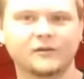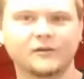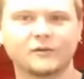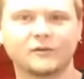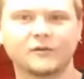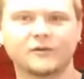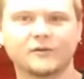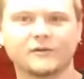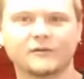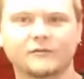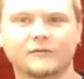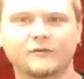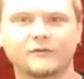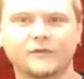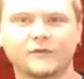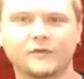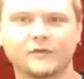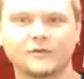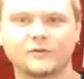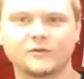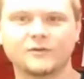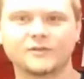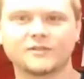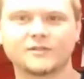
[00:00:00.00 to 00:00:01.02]
We'll do a
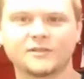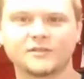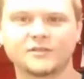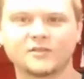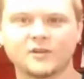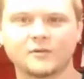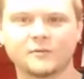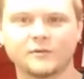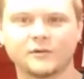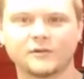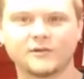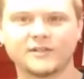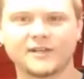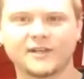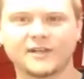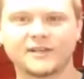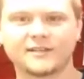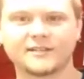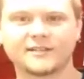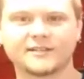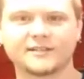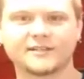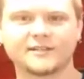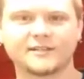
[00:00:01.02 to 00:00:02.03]
fused jumper
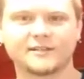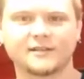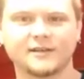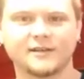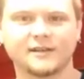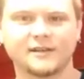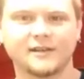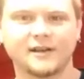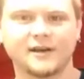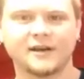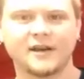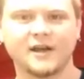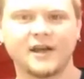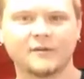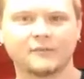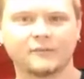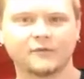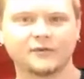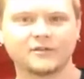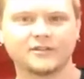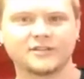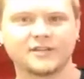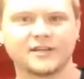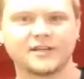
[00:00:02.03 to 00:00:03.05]
test, an
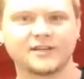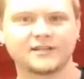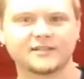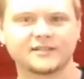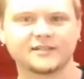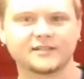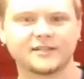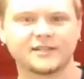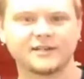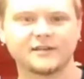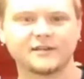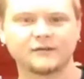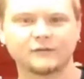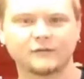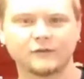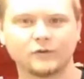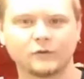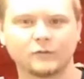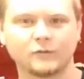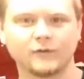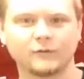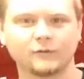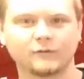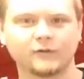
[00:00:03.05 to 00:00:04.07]
amperage test, and a
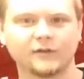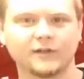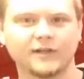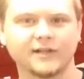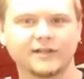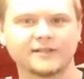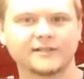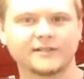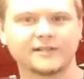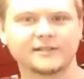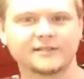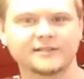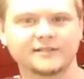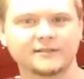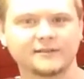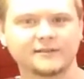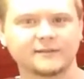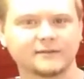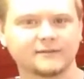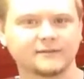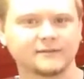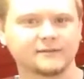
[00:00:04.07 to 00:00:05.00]
fuel pump relay test.